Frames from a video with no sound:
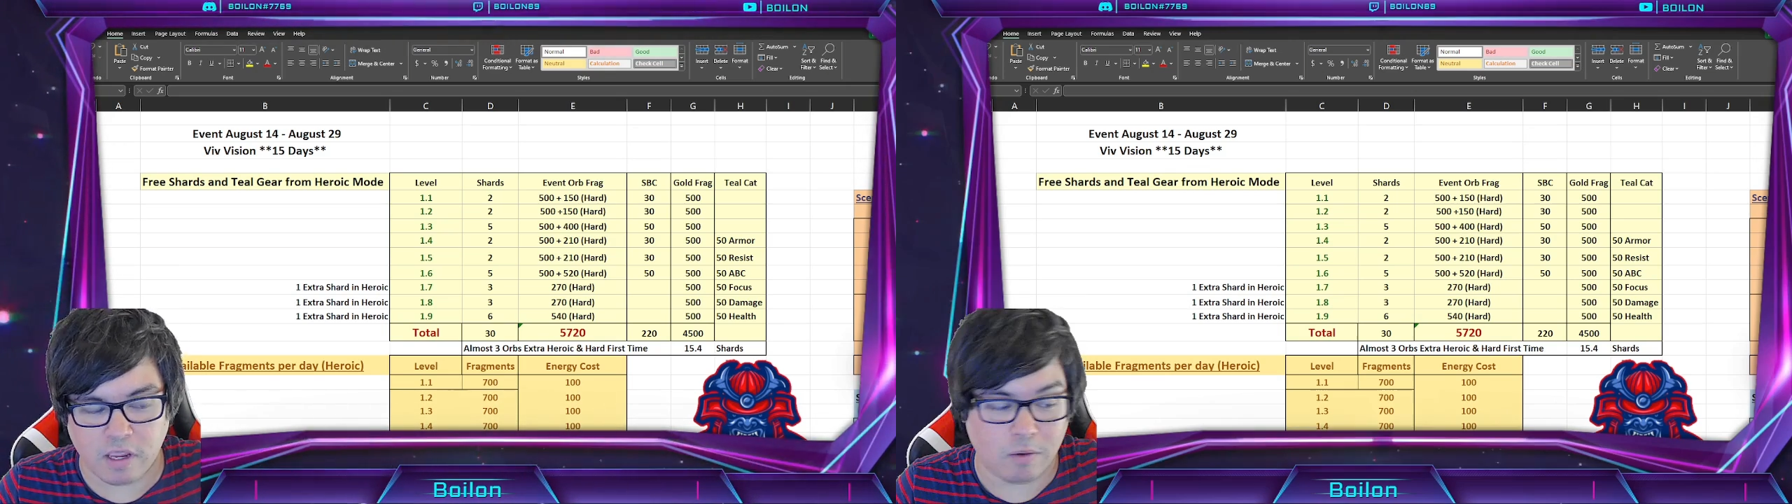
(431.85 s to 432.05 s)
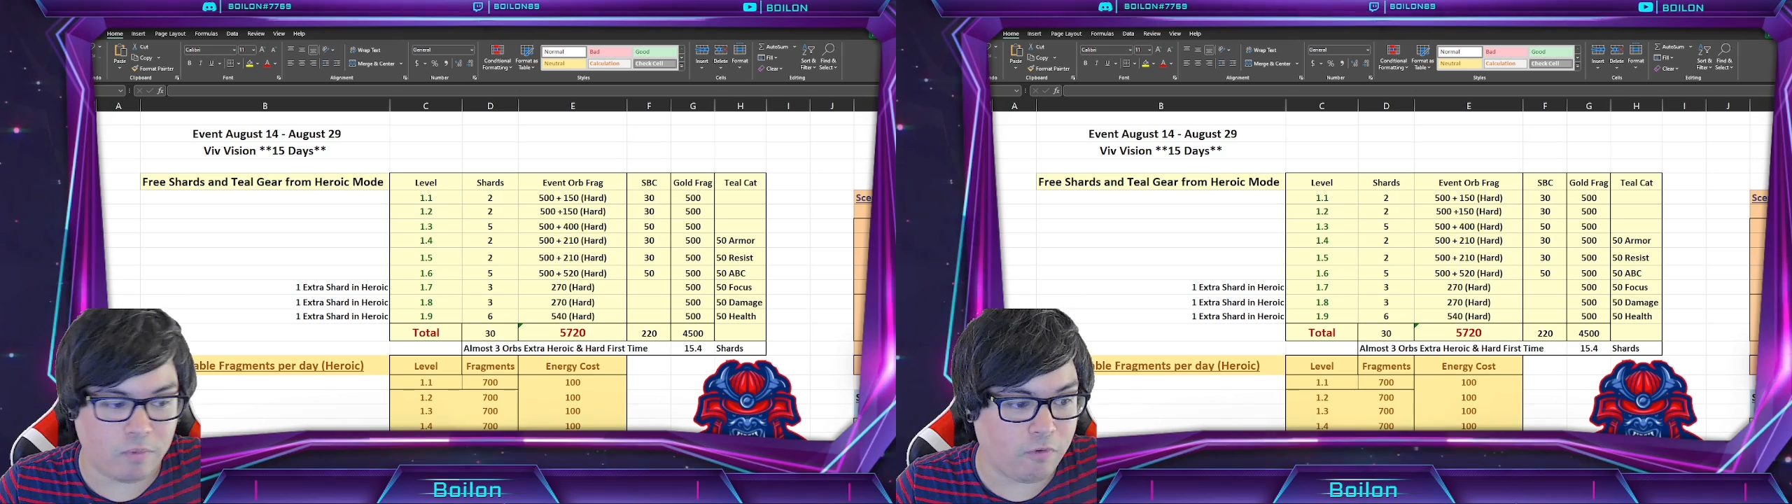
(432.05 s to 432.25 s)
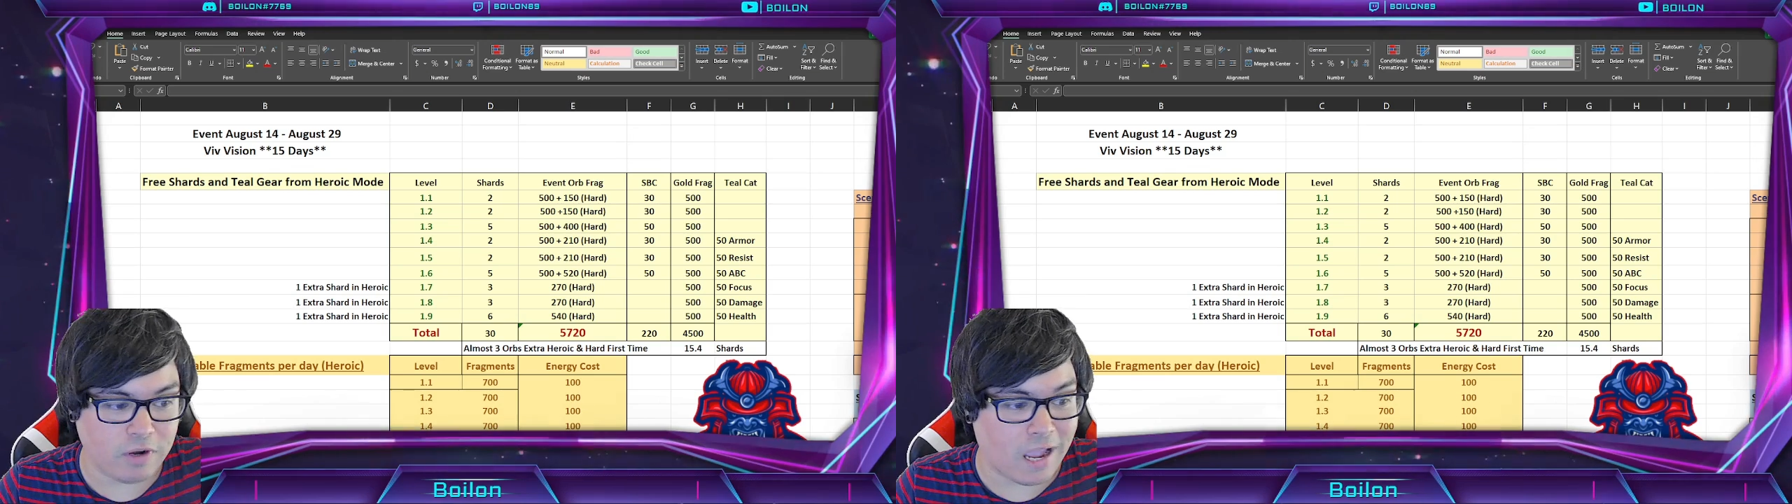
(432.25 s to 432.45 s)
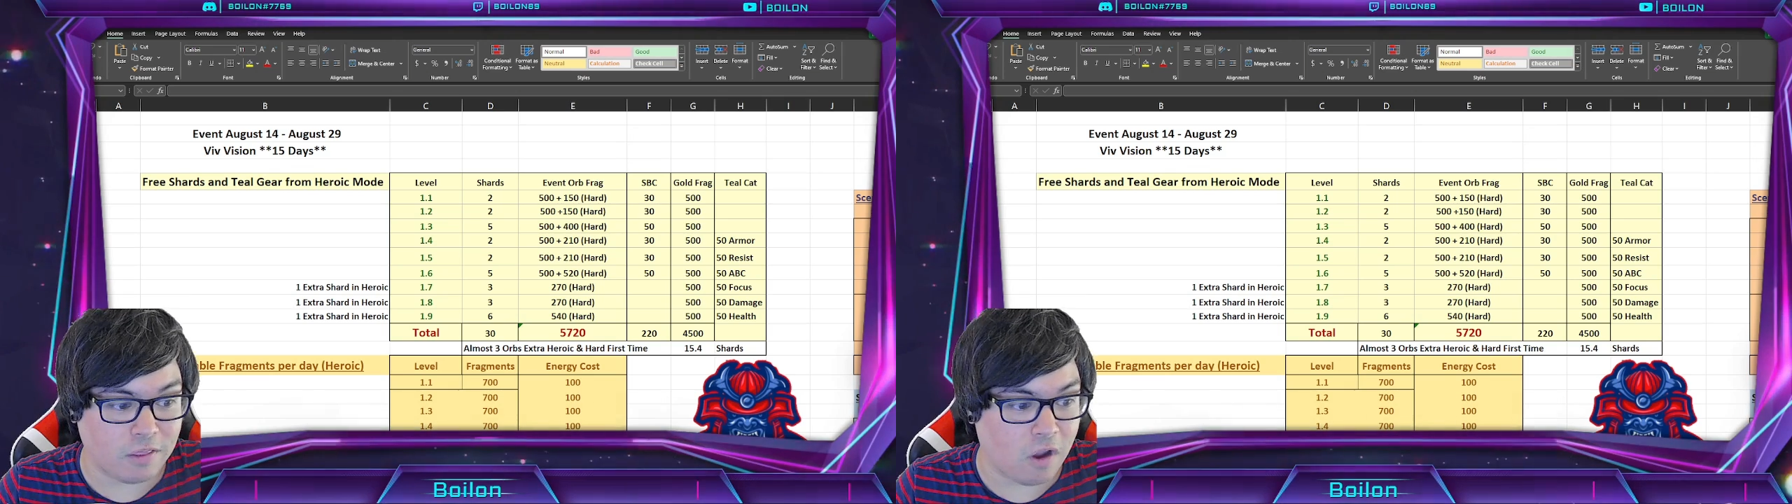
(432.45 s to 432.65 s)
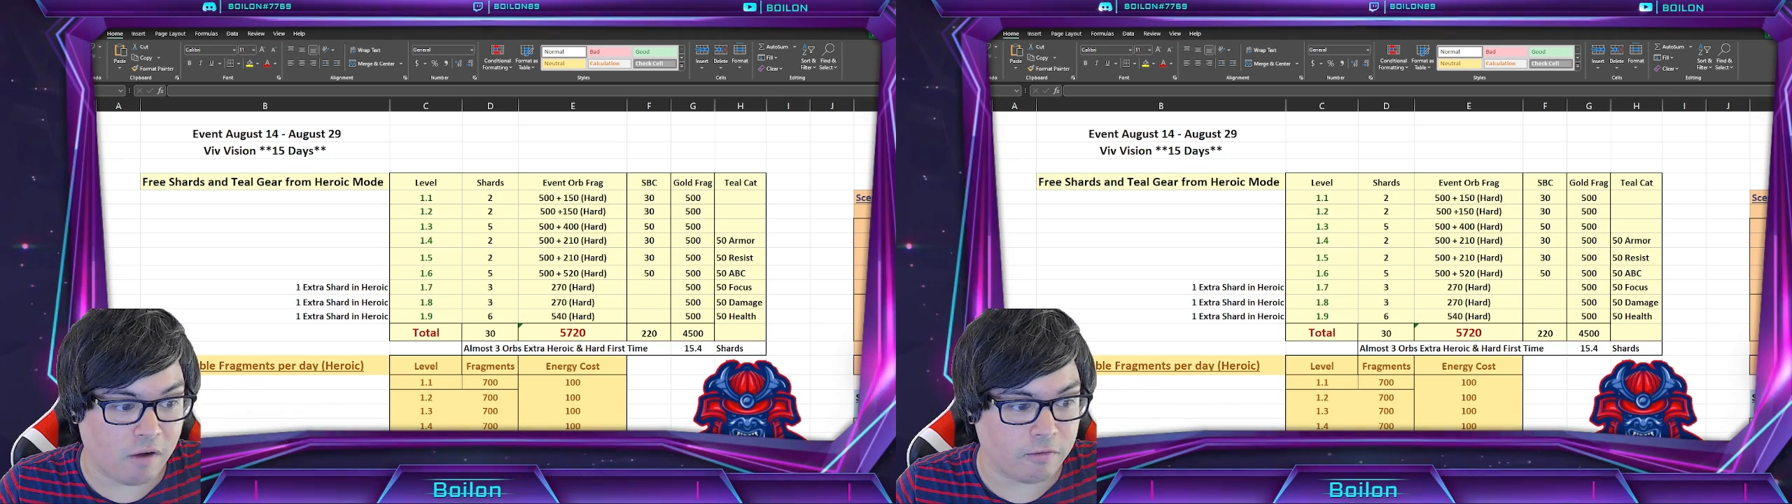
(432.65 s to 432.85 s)
and we've already
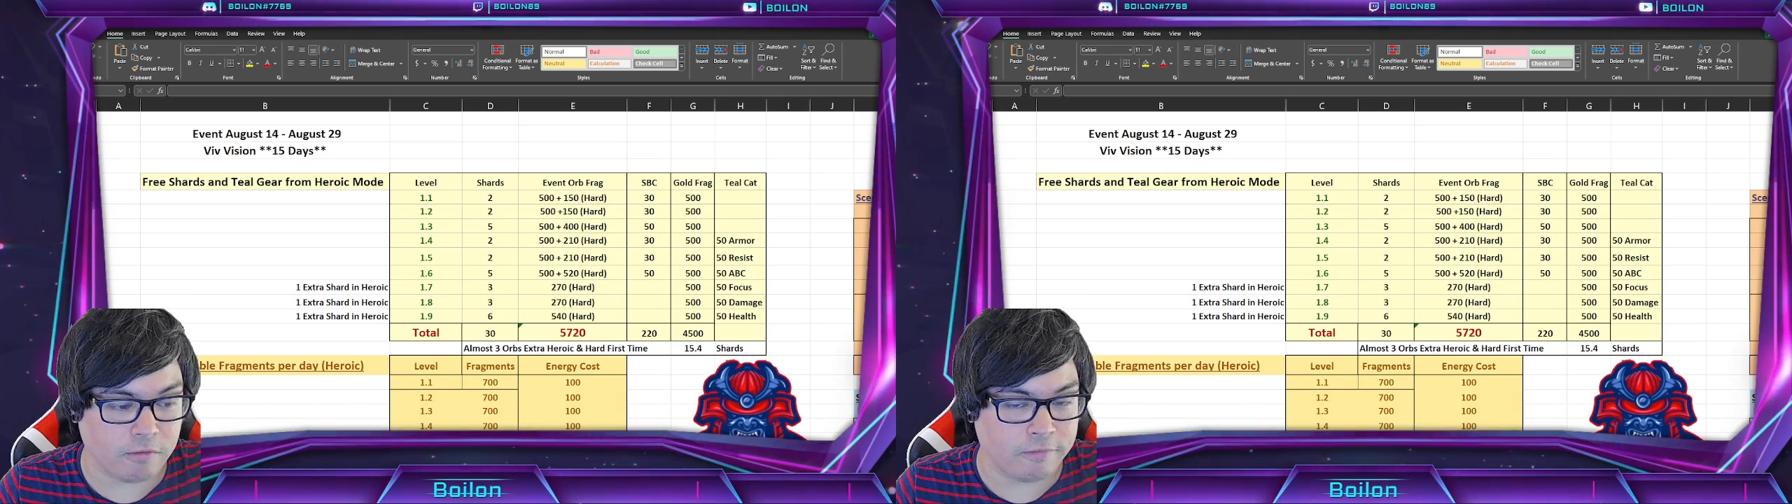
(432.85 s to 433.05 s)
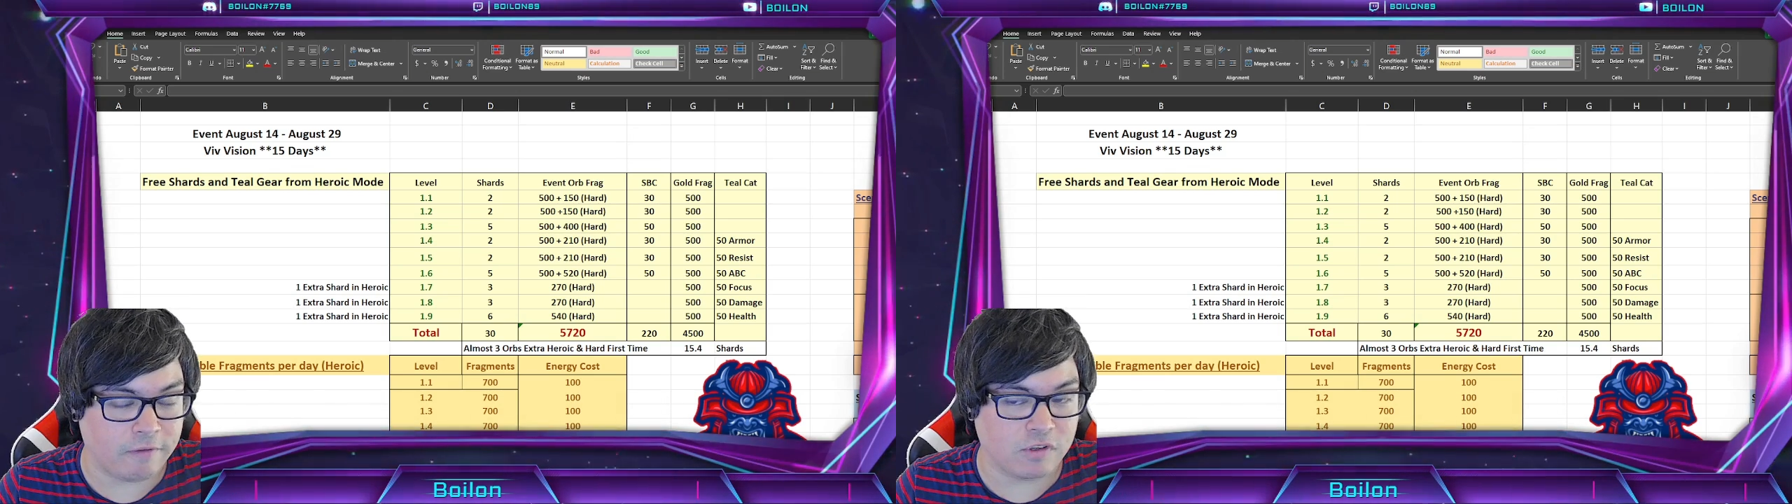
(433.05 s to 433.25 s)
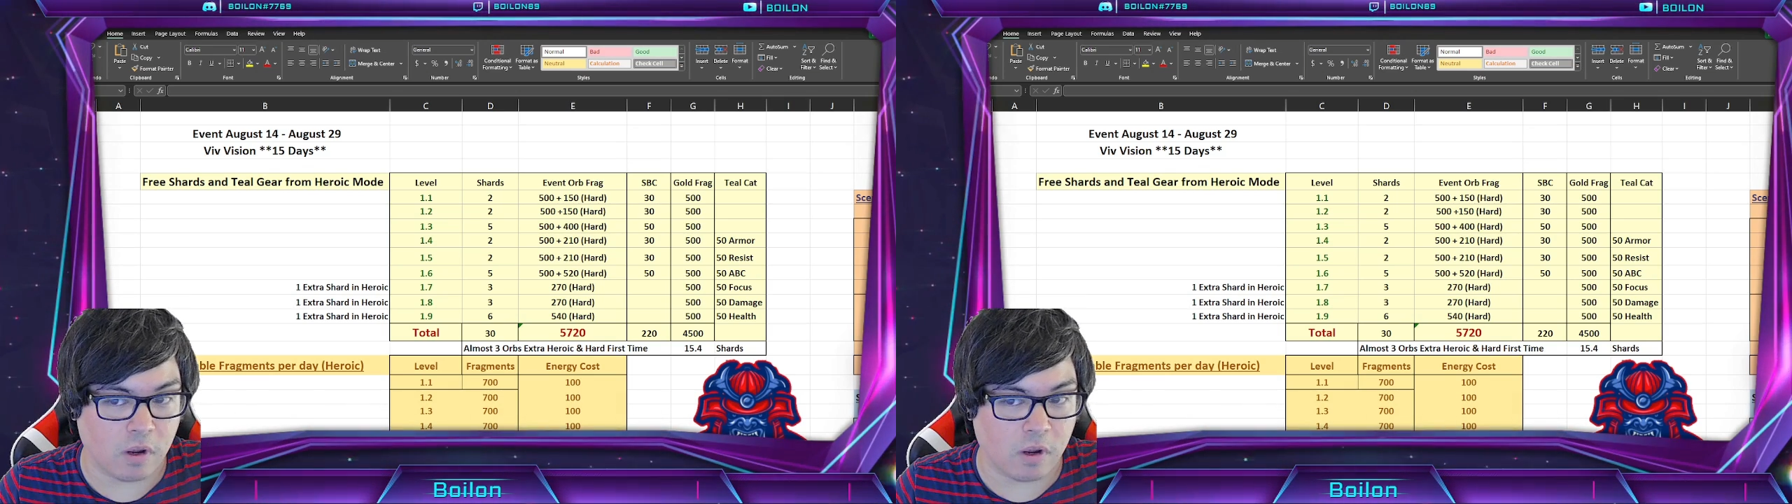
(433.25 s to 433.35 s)
had the offer for Viv,